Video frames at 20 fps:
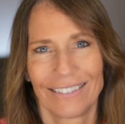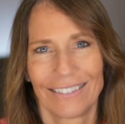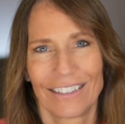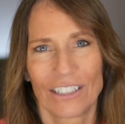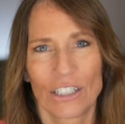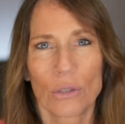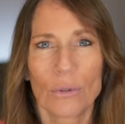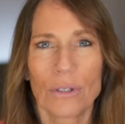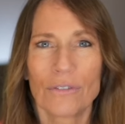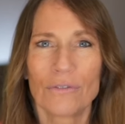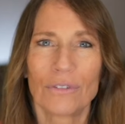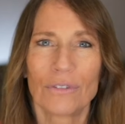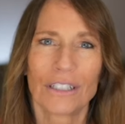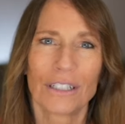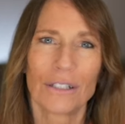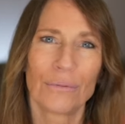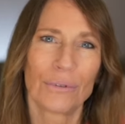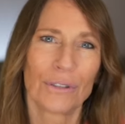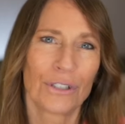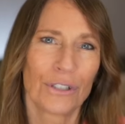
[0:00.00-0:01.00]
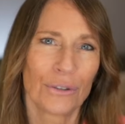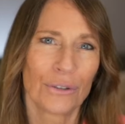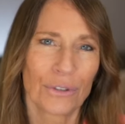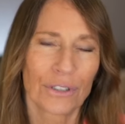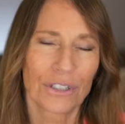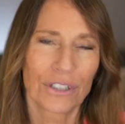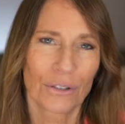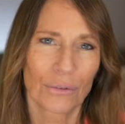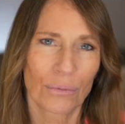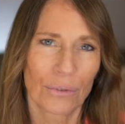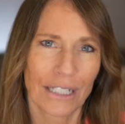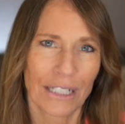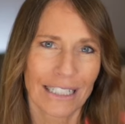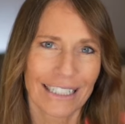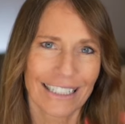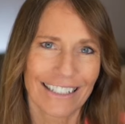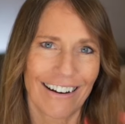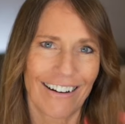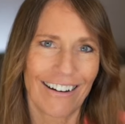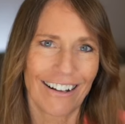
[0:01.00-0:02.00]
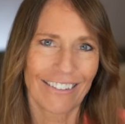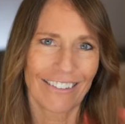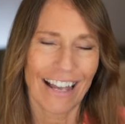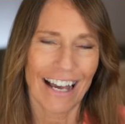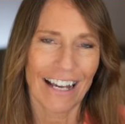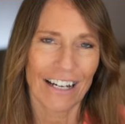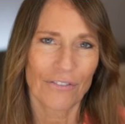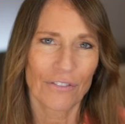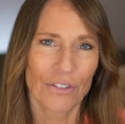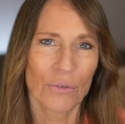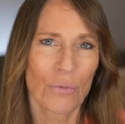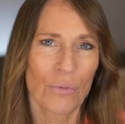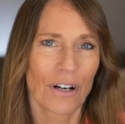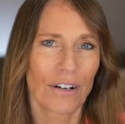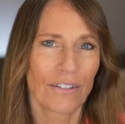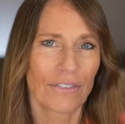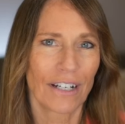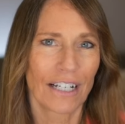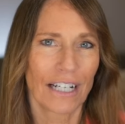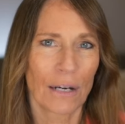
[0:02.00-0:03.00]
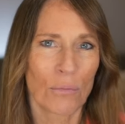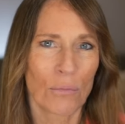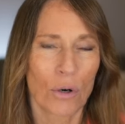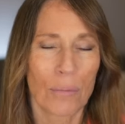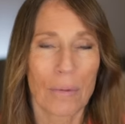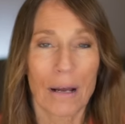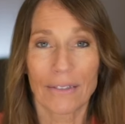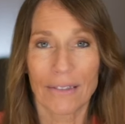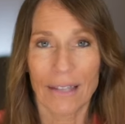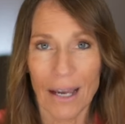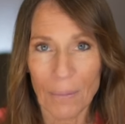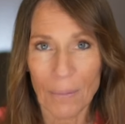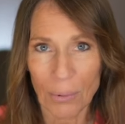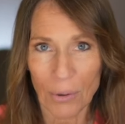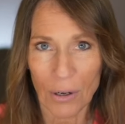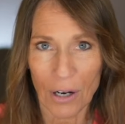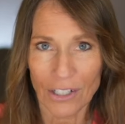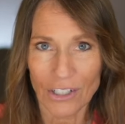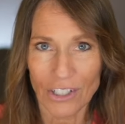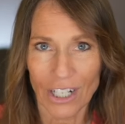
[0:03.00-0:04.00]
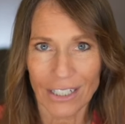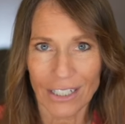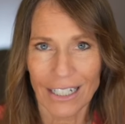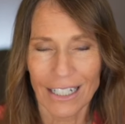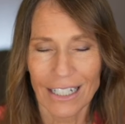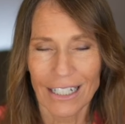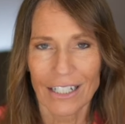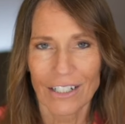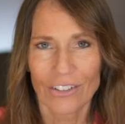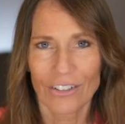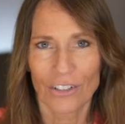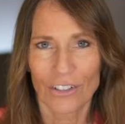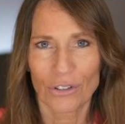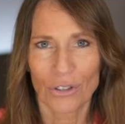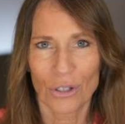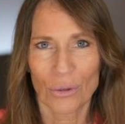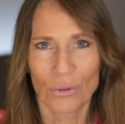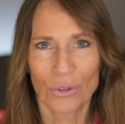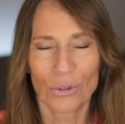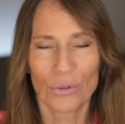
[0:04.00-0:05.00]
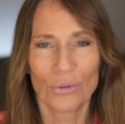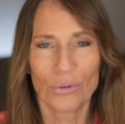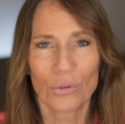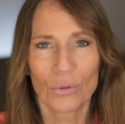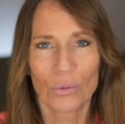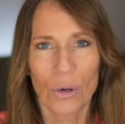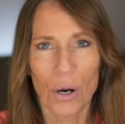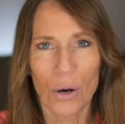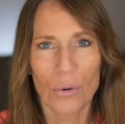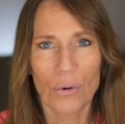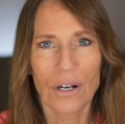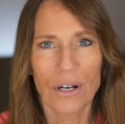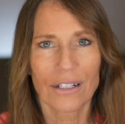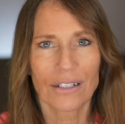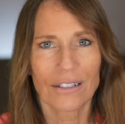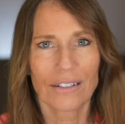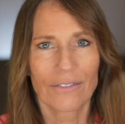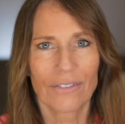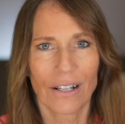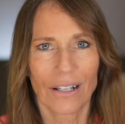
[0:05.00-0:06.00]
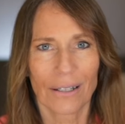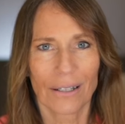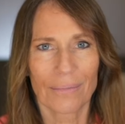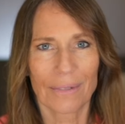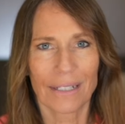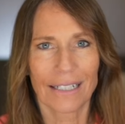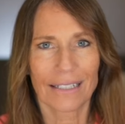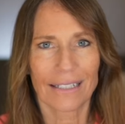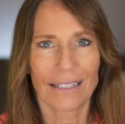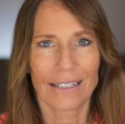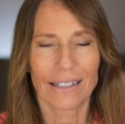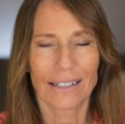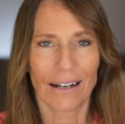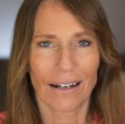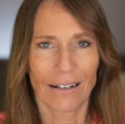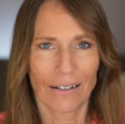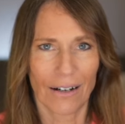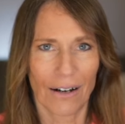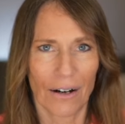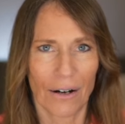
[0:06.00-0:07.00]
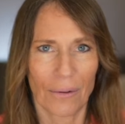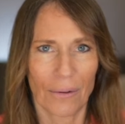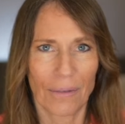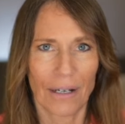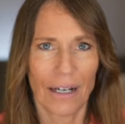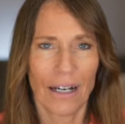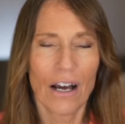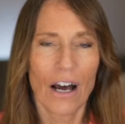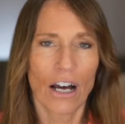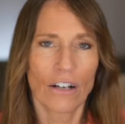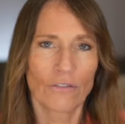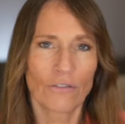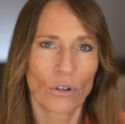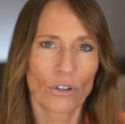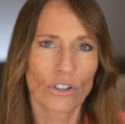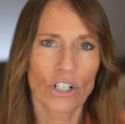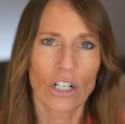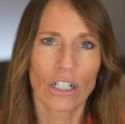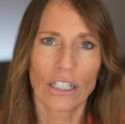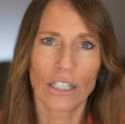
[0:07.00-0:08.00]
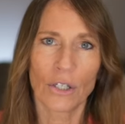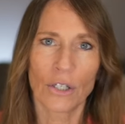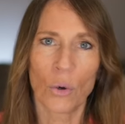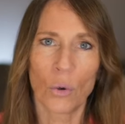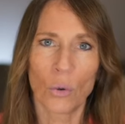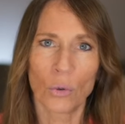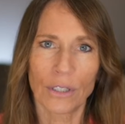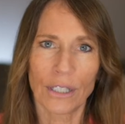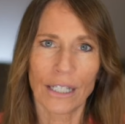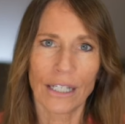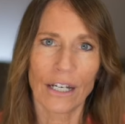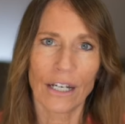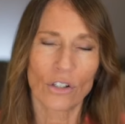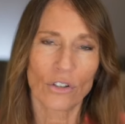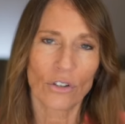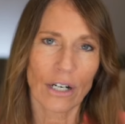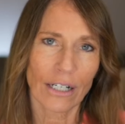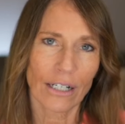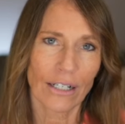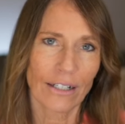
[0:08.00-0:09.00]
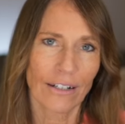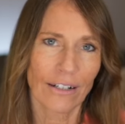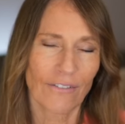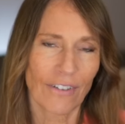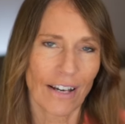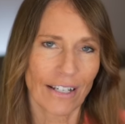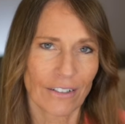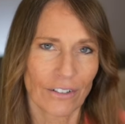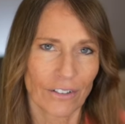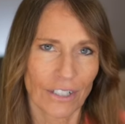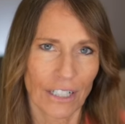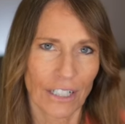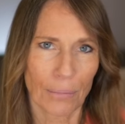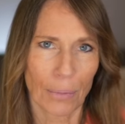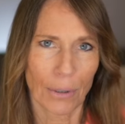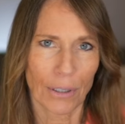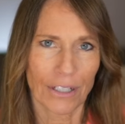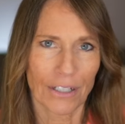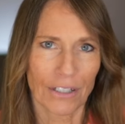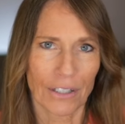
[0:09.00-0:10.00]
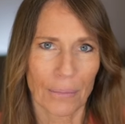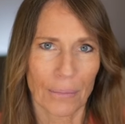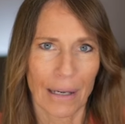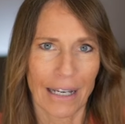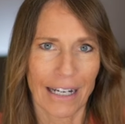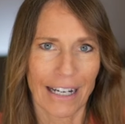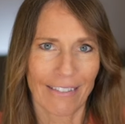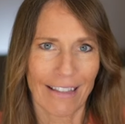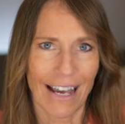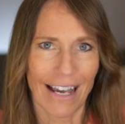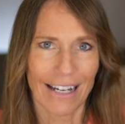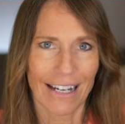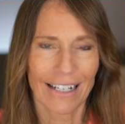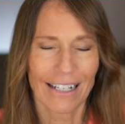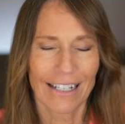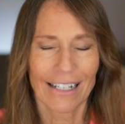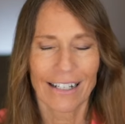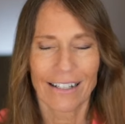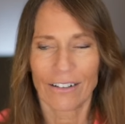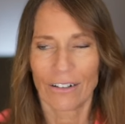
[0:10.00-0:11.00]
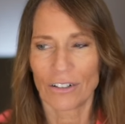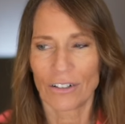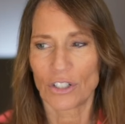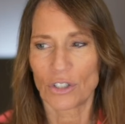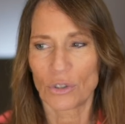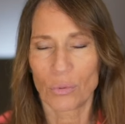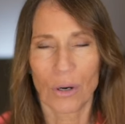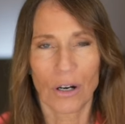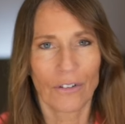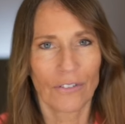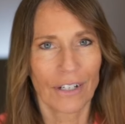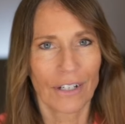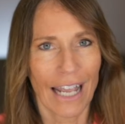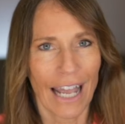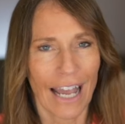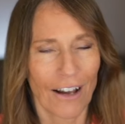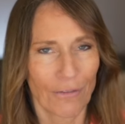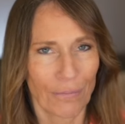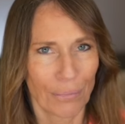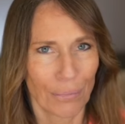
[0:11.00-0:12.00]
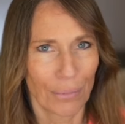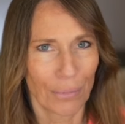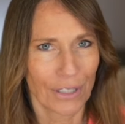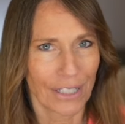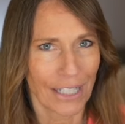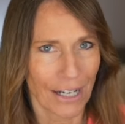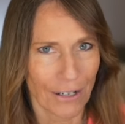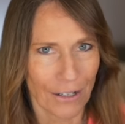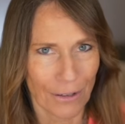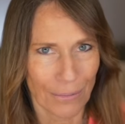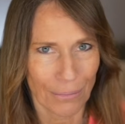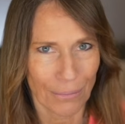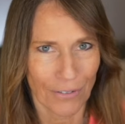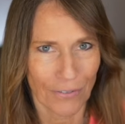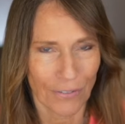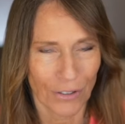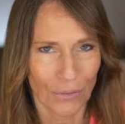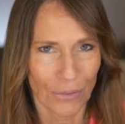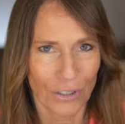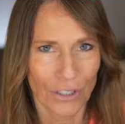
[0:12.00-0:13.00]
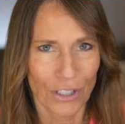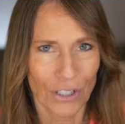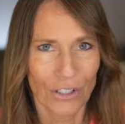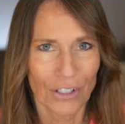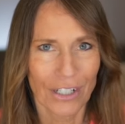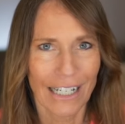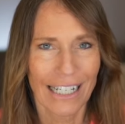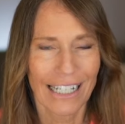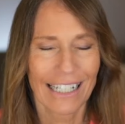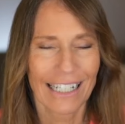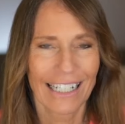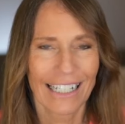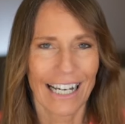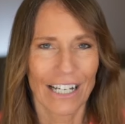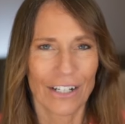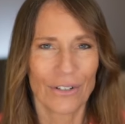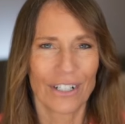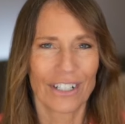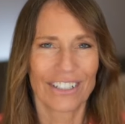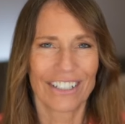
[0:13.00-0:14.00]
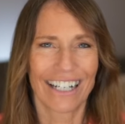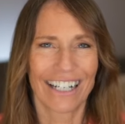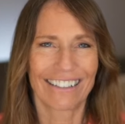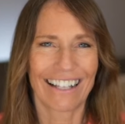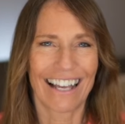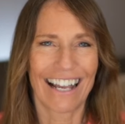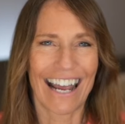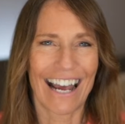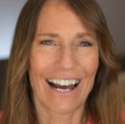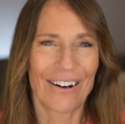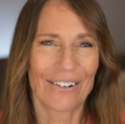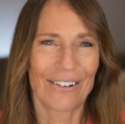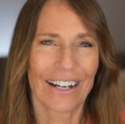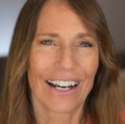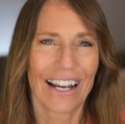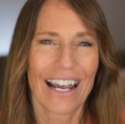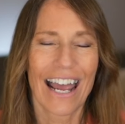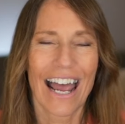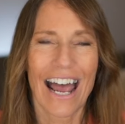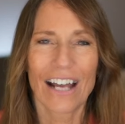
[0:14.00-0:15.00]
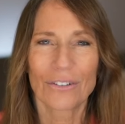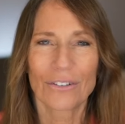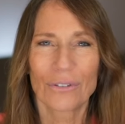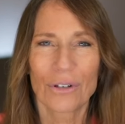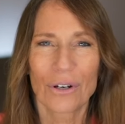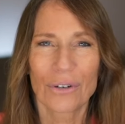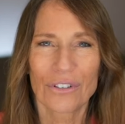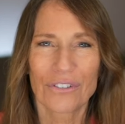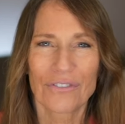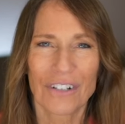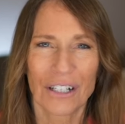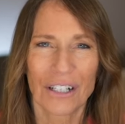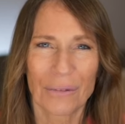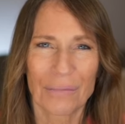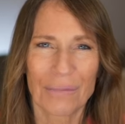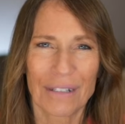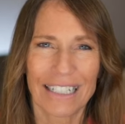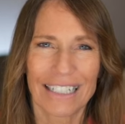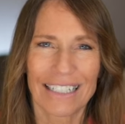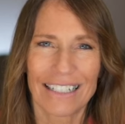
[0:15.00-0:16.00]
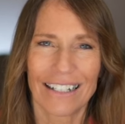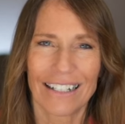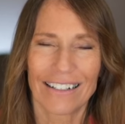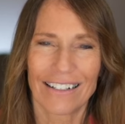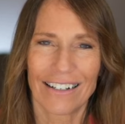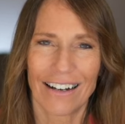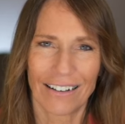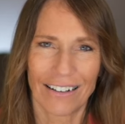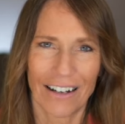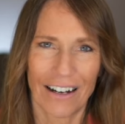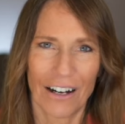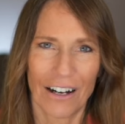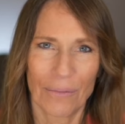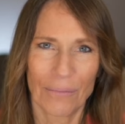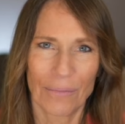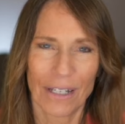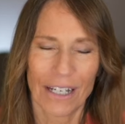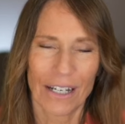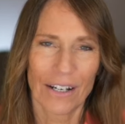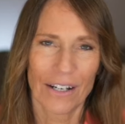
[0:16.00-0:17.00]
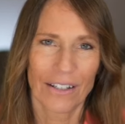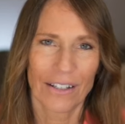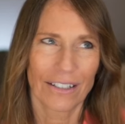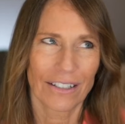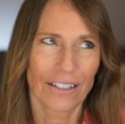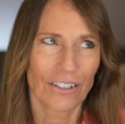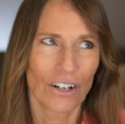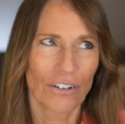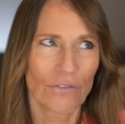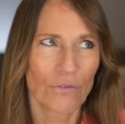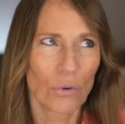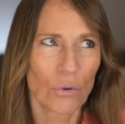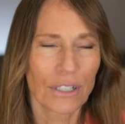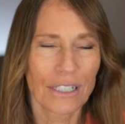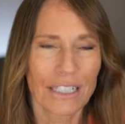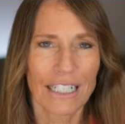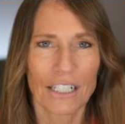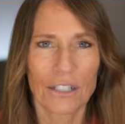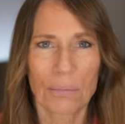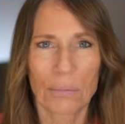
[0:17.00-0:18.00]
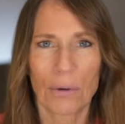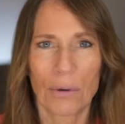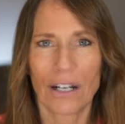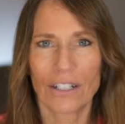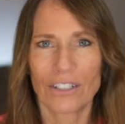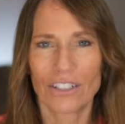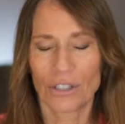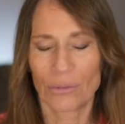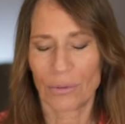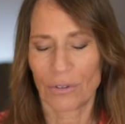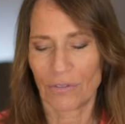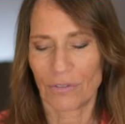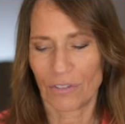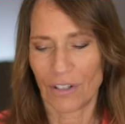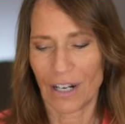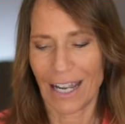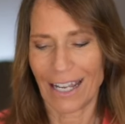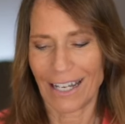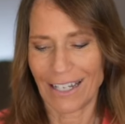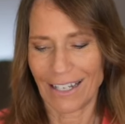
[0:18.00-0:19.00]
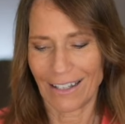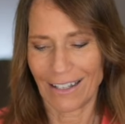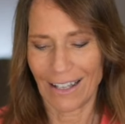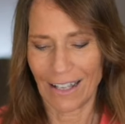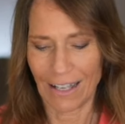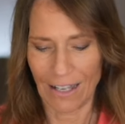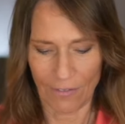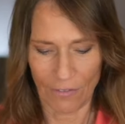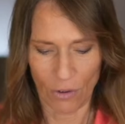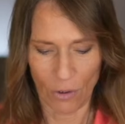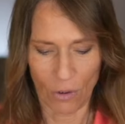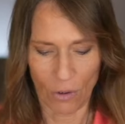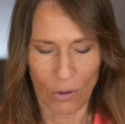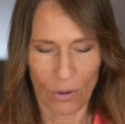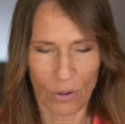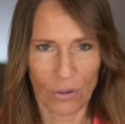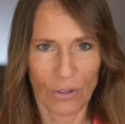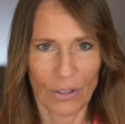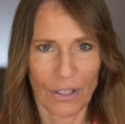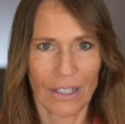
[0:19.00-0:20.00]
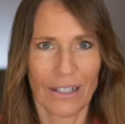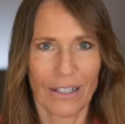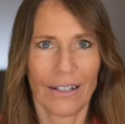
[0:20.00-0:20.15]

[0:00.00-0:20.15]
So we've really reduced the risk on that. If you want to find out more about that project, just go to growdevelopments.com. Unfortunately, only accredited investors can participate in that. There is a 12.5% preferred return, and you can check that out at growdevelopments.com. This is our 14th project with Fred. They have all